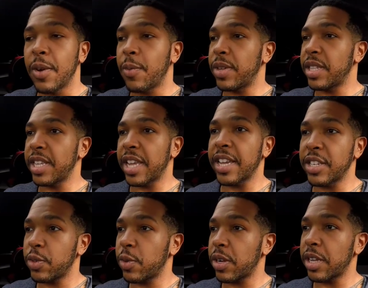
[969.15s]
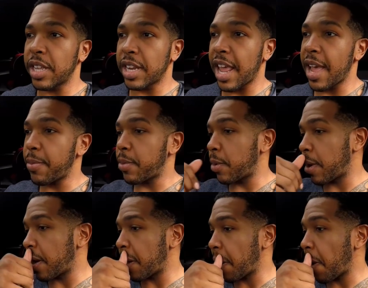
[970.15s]
with the Android and Apple
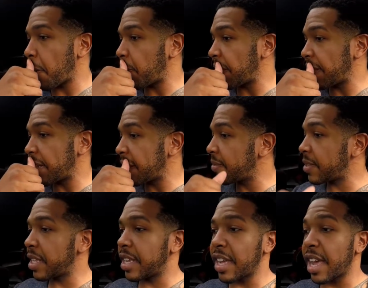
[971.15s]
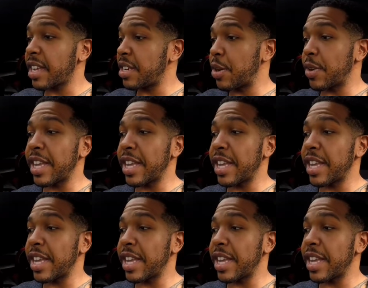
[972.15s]
CarPlay and everything. I know